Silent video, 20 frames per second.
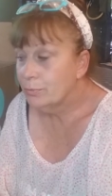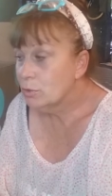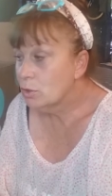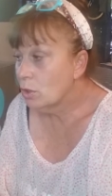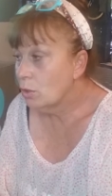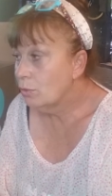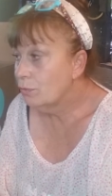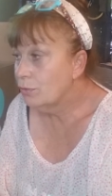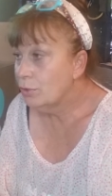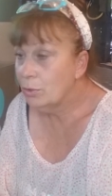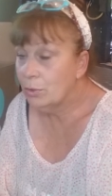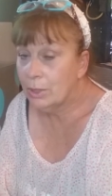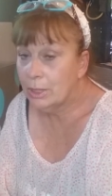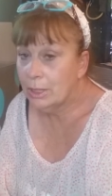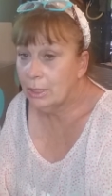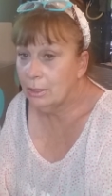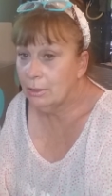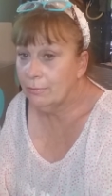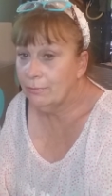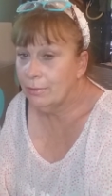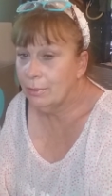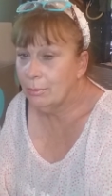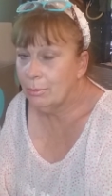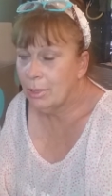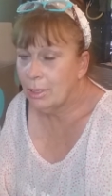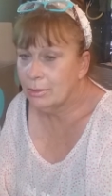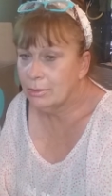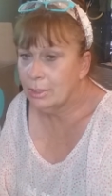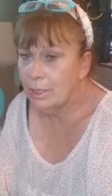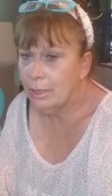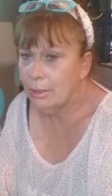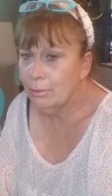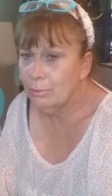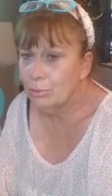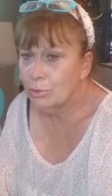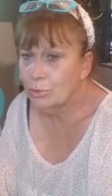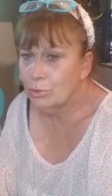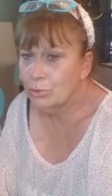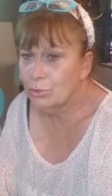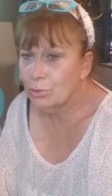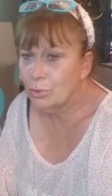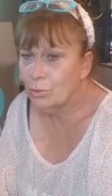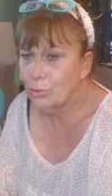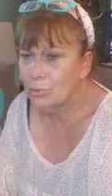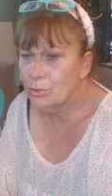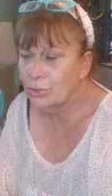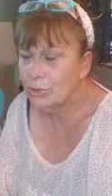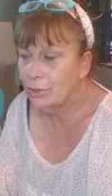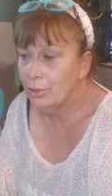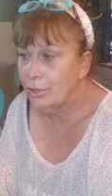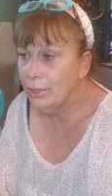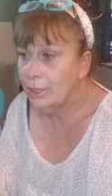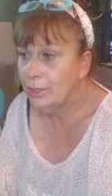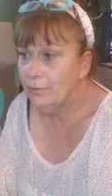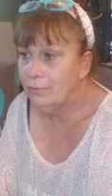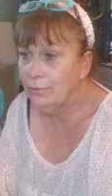So if you were getting a fun box, I am so sorry